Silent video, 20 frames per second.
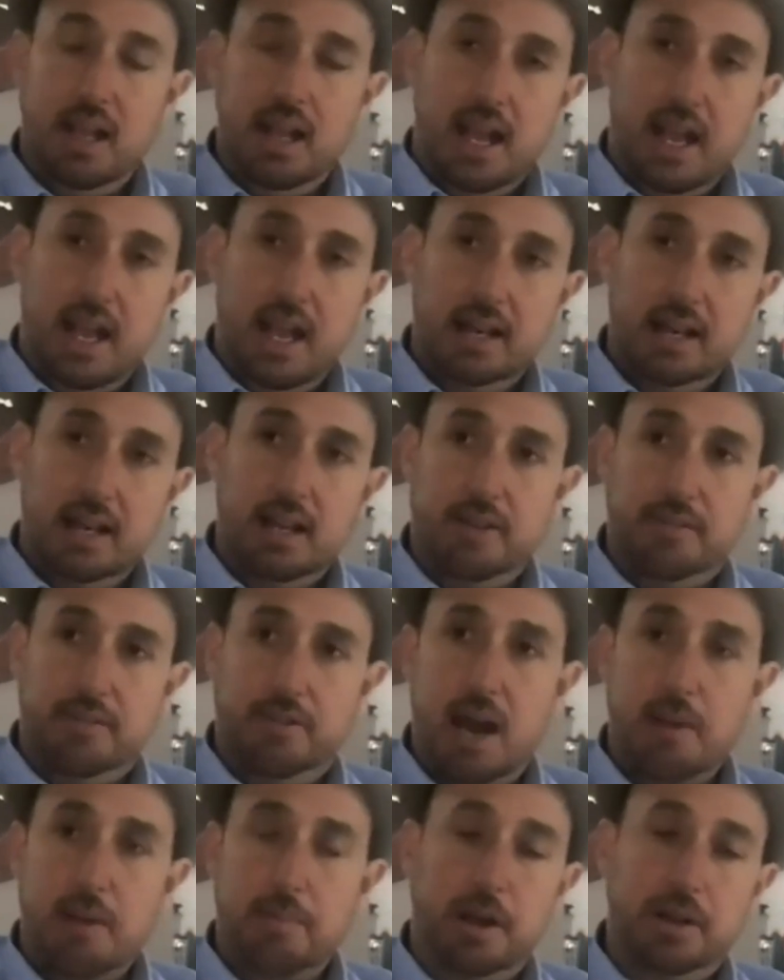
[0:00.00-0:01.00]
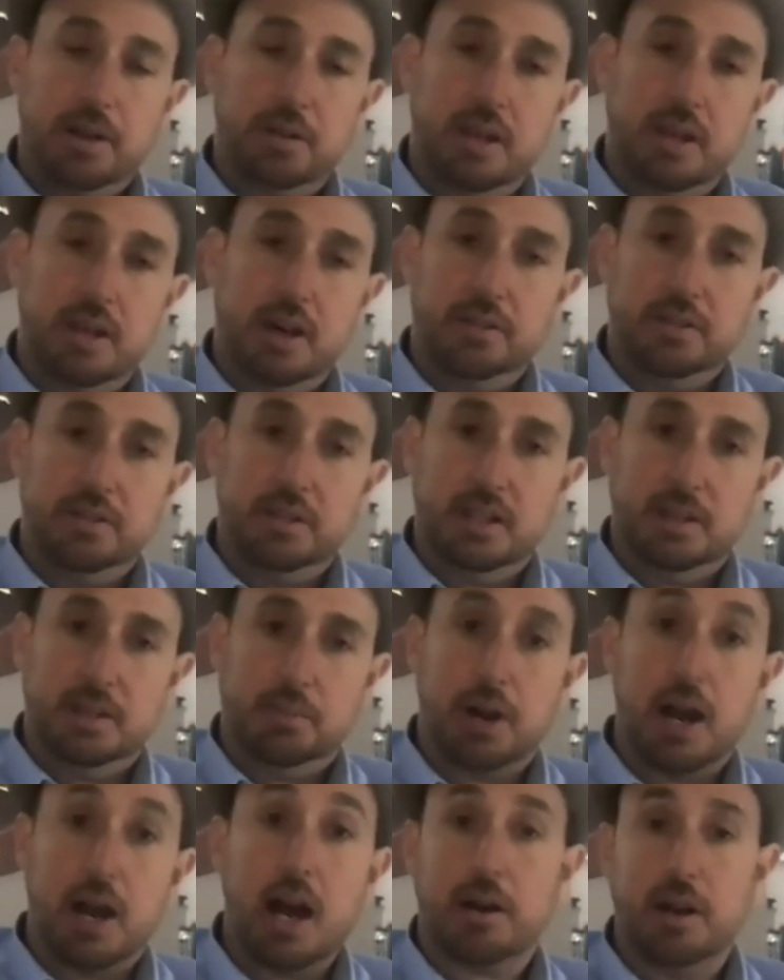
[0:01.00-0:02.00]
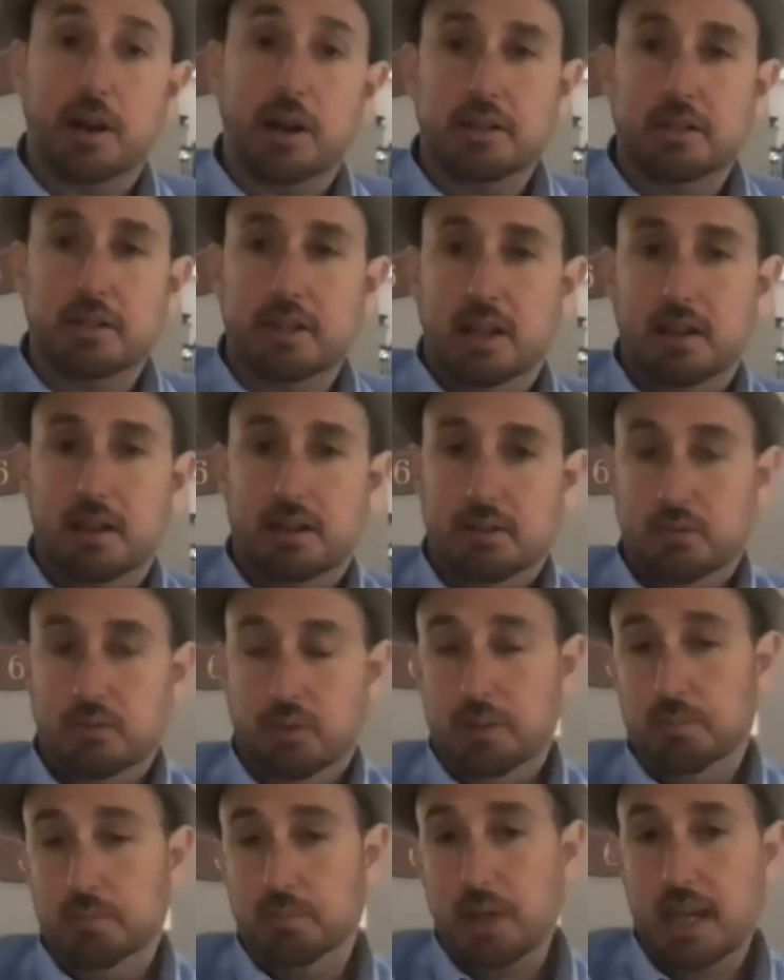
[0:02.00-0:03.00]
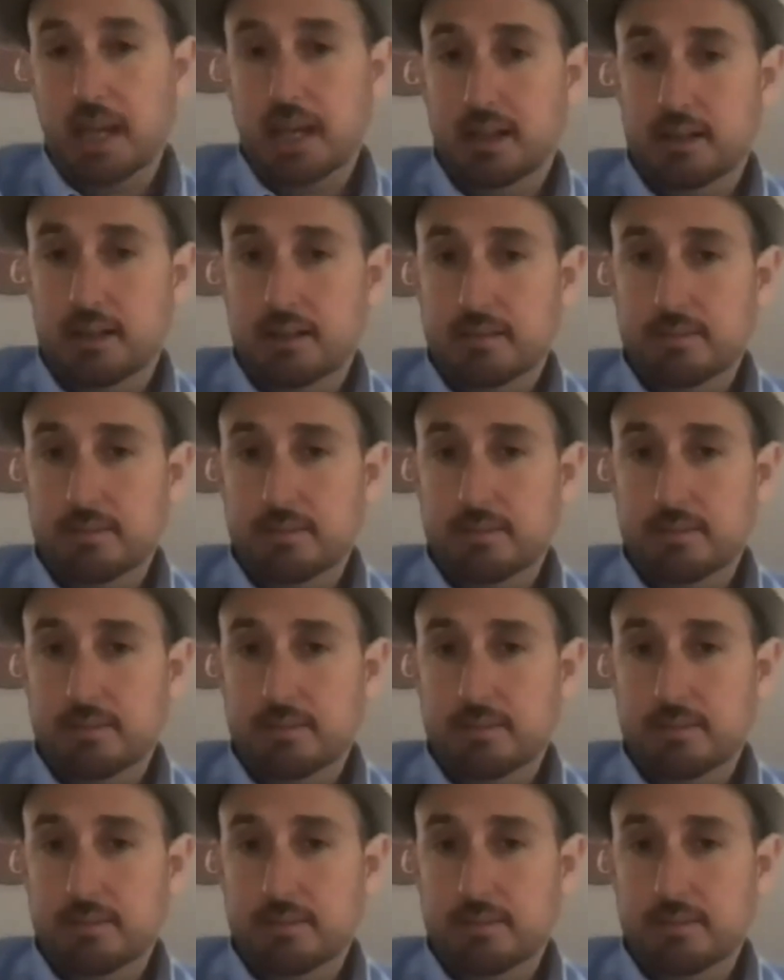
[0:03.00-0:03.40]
and kind of wrap ourselves in the progress that we've made.